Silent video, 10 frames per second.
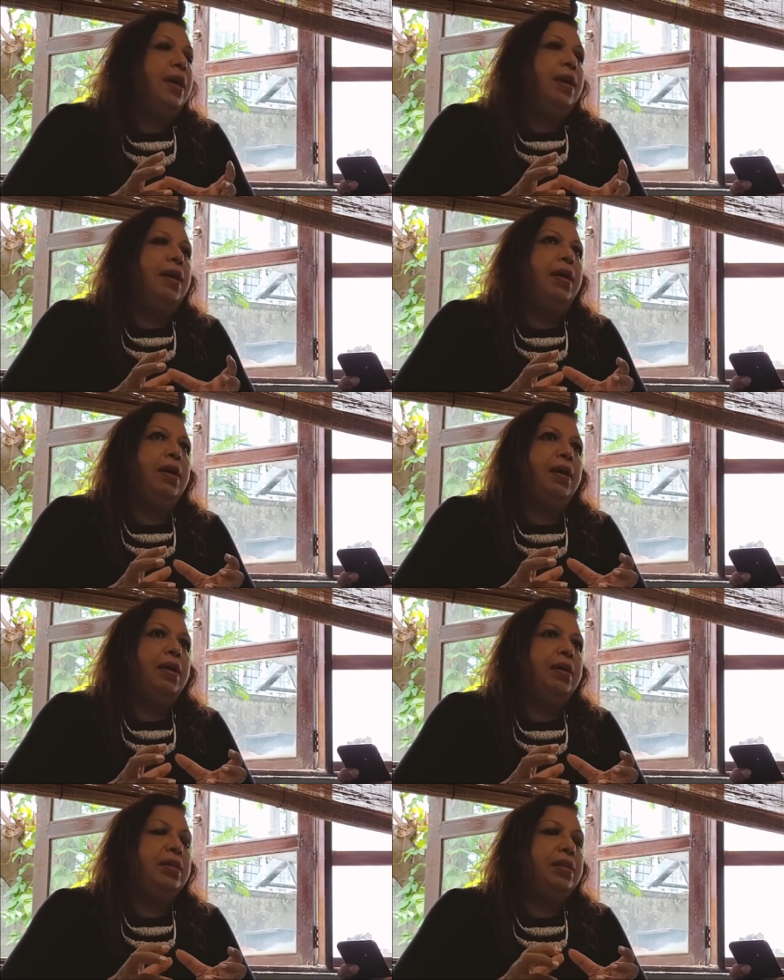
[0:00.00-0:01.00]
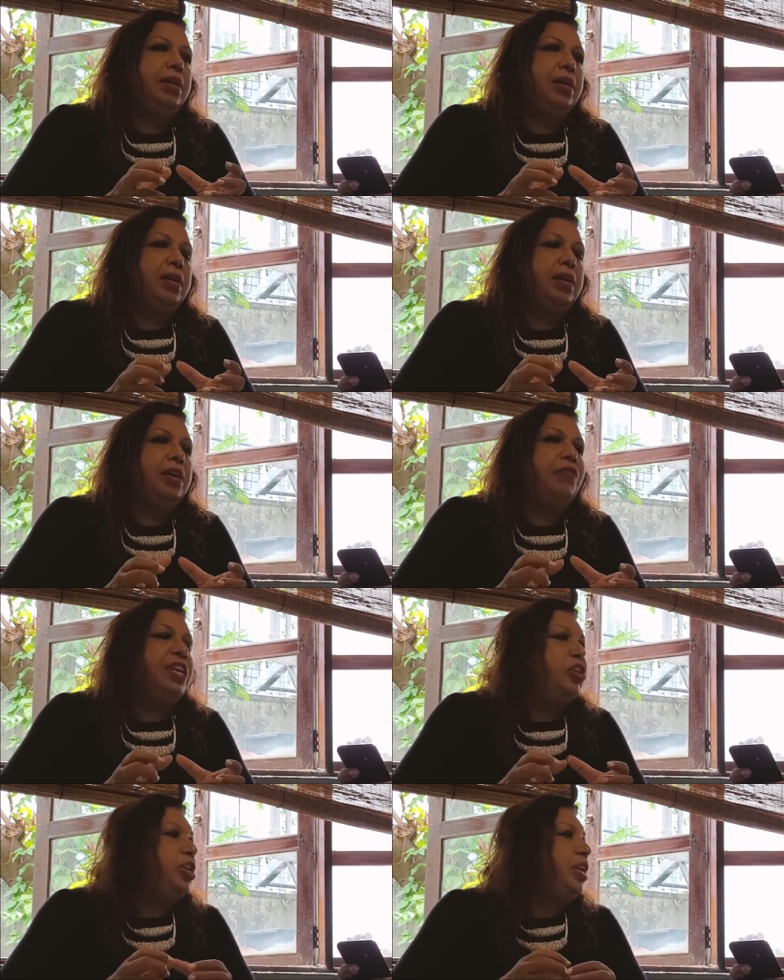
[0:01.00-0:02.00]
Uh, the
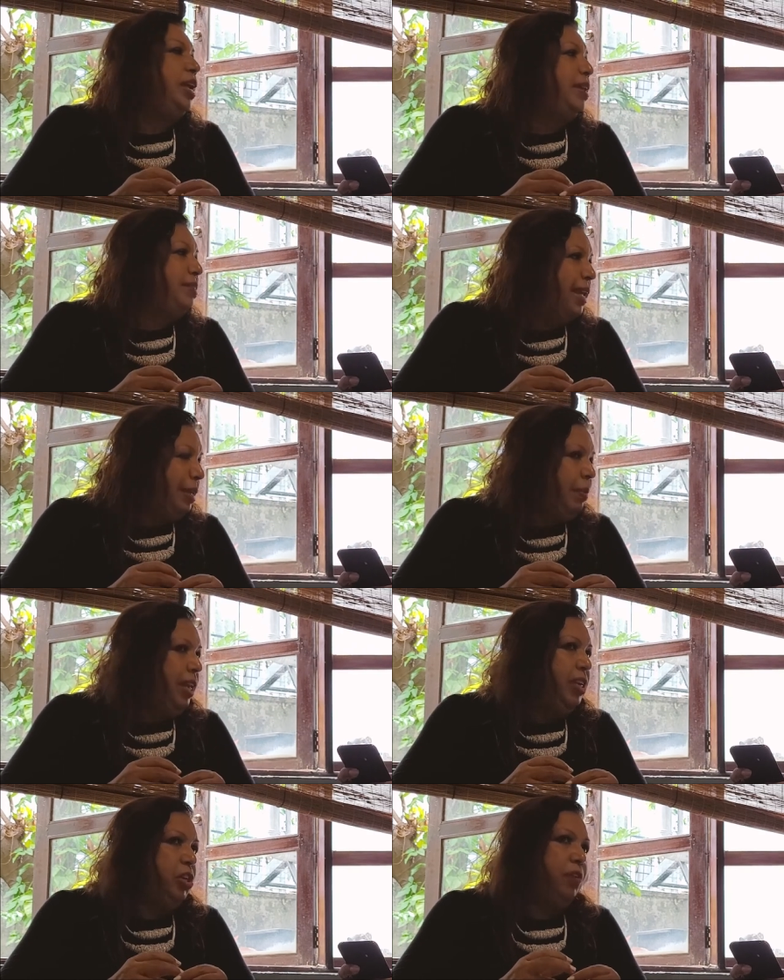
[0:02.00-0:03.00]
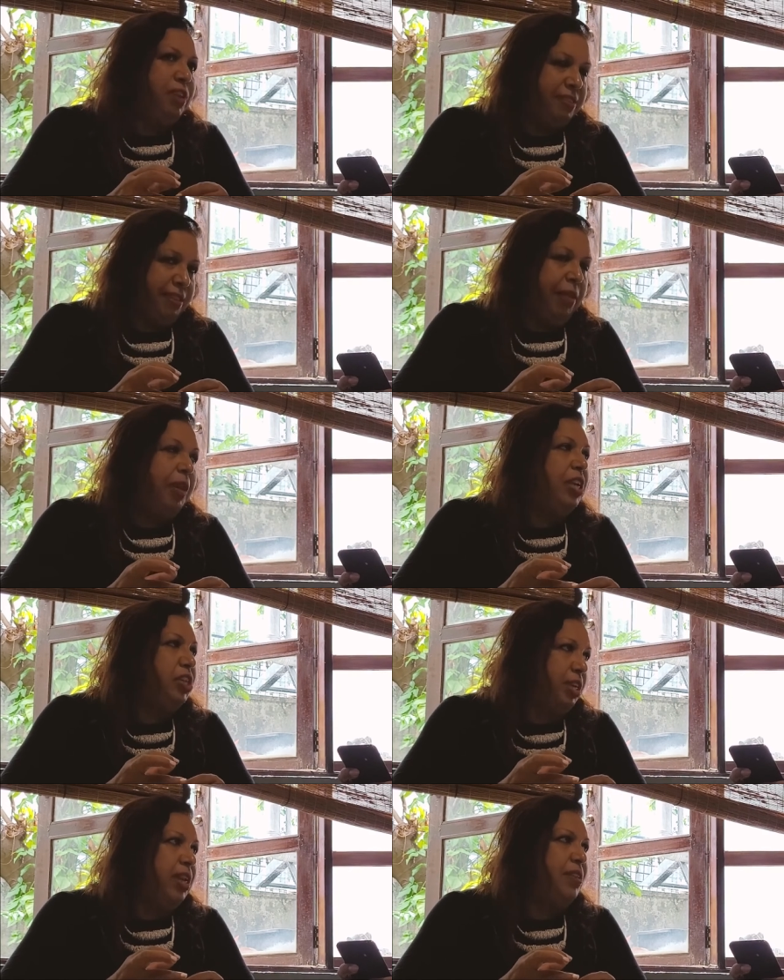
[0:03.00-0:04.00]
Convention against the Elimination of
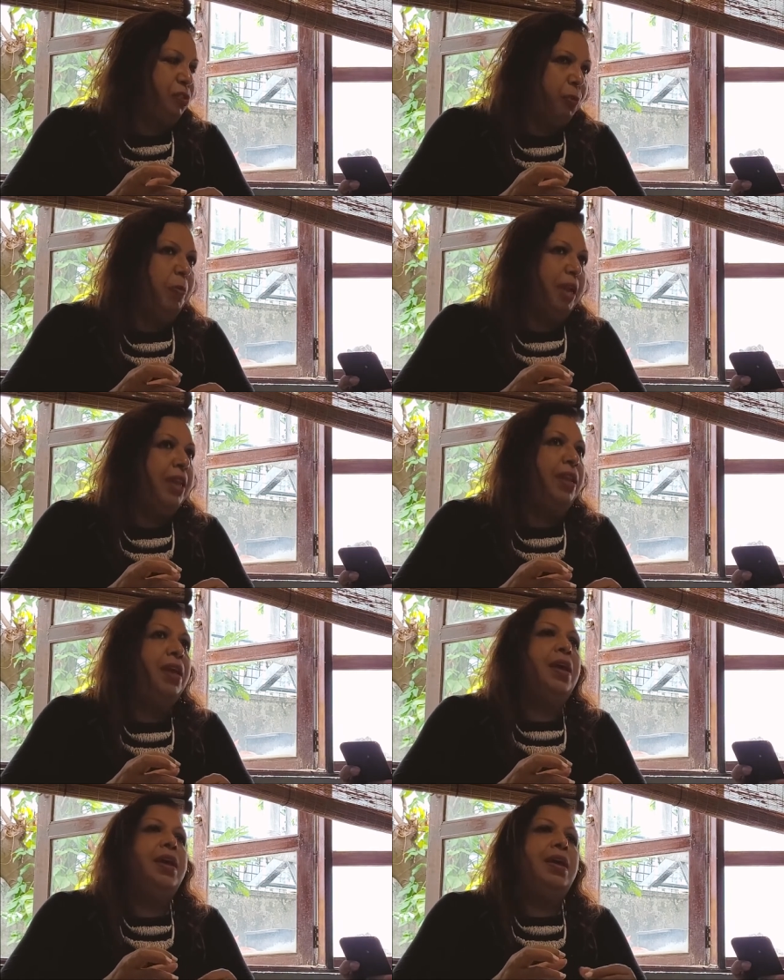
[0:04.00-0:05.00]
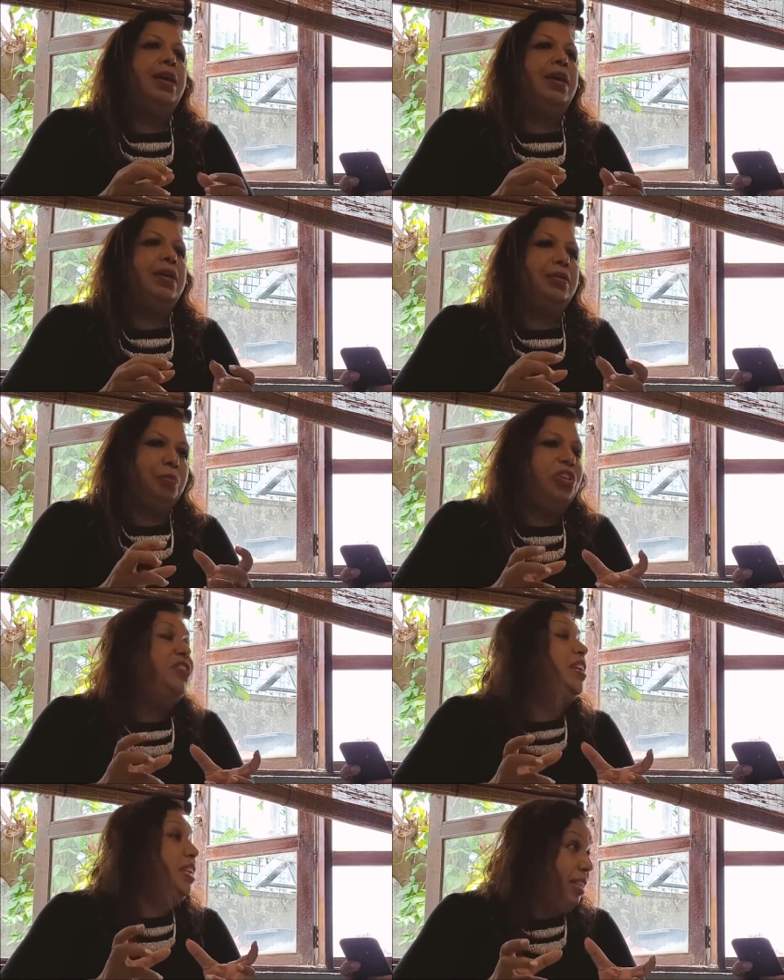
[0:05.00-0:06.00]
Discrimination Against Women, uh, which
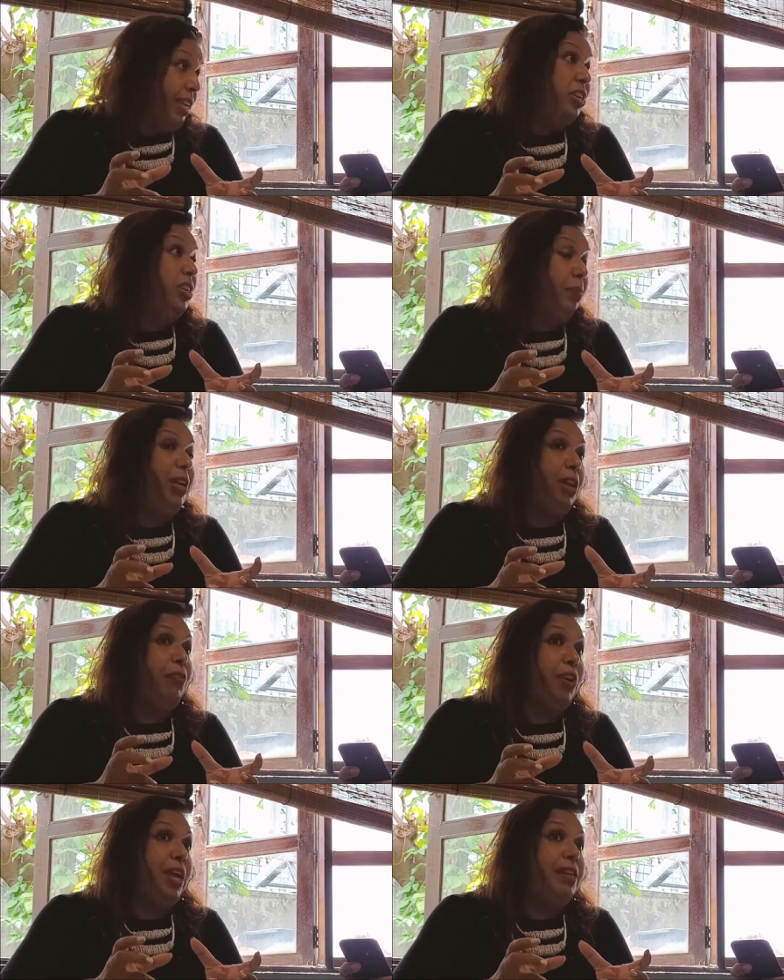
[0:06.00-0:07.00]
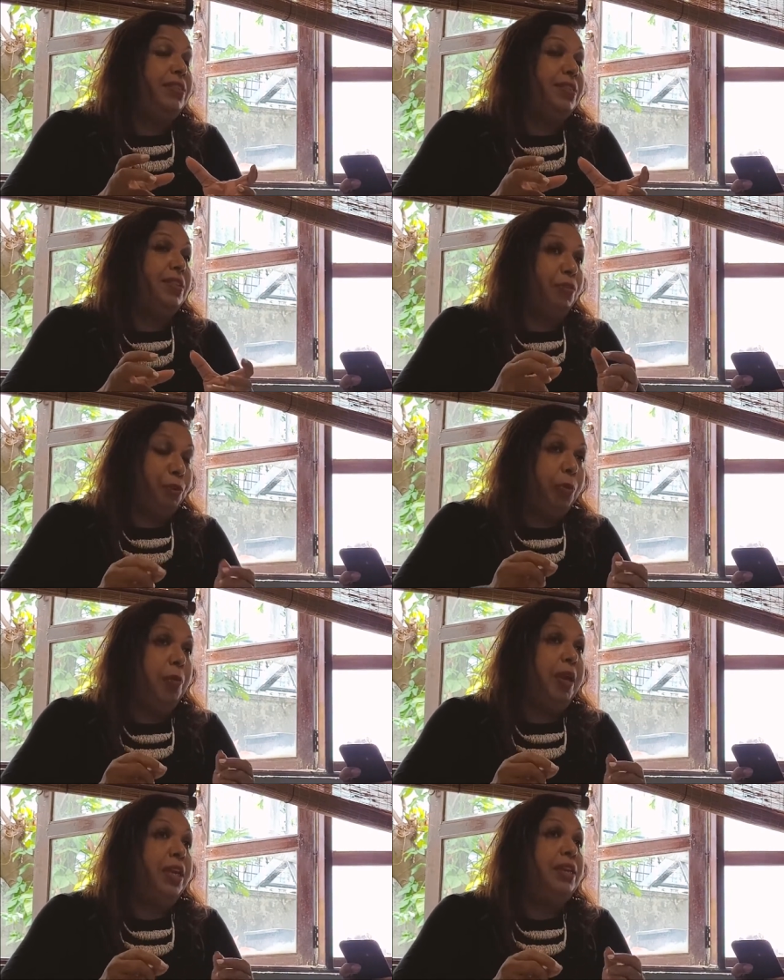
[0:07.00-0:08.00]
is the International Bill of Rights for
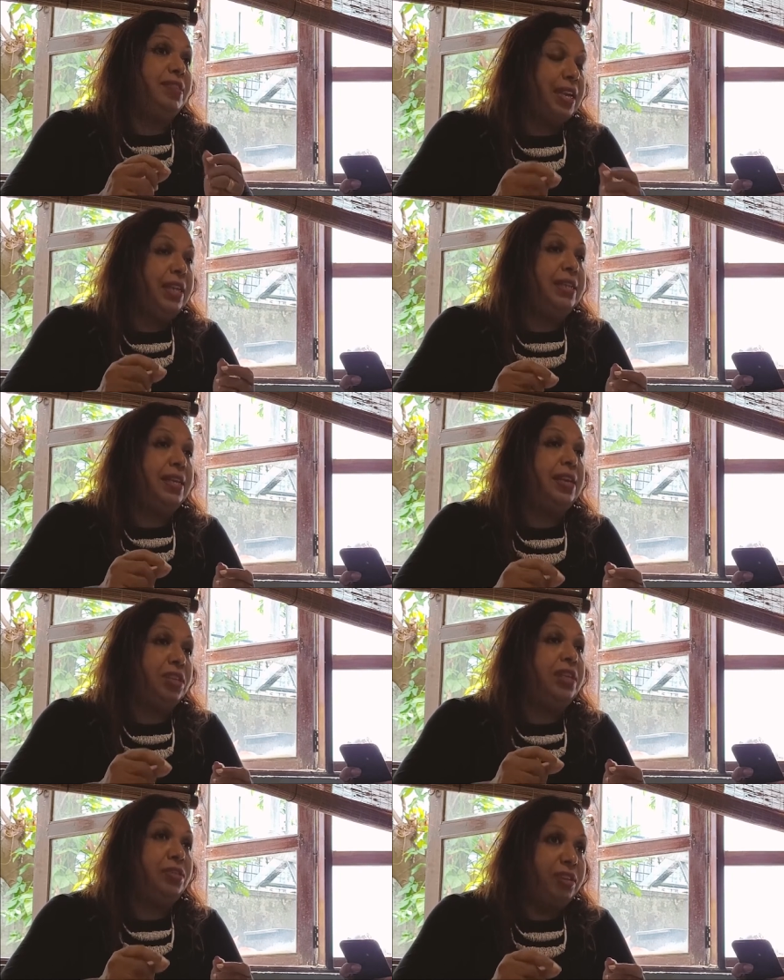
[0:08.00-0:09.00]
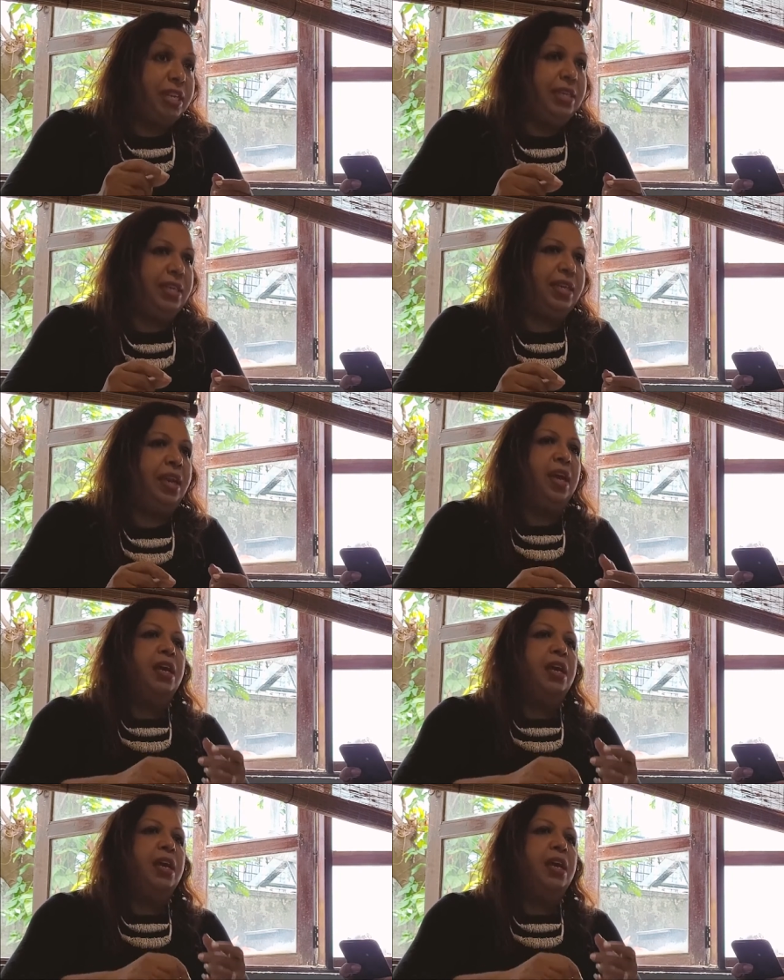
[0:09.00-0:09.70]
Women. It's an international treaty.